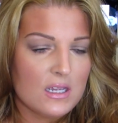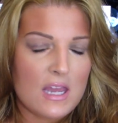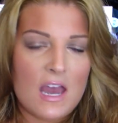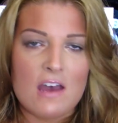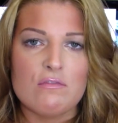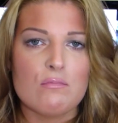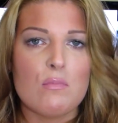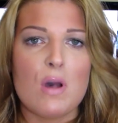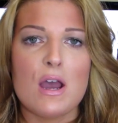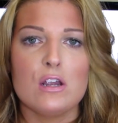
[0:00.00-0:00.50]

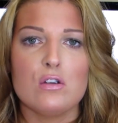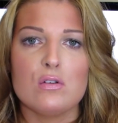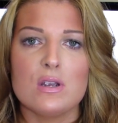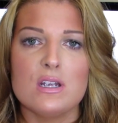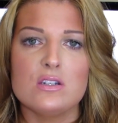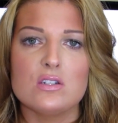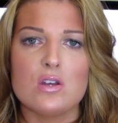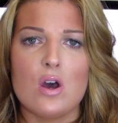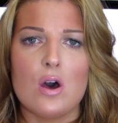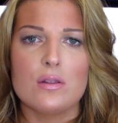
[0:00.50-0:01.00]
have
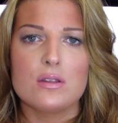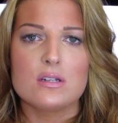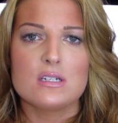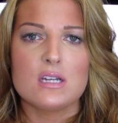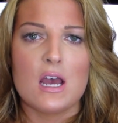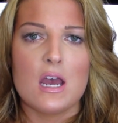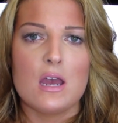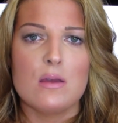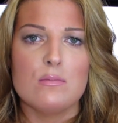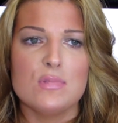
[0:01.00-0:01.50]
migraines all the
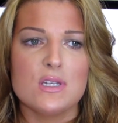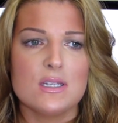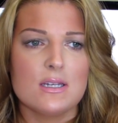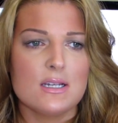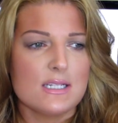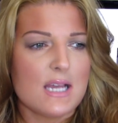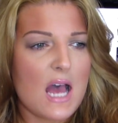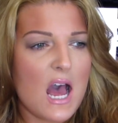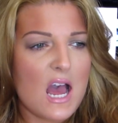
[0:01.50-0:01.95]
time because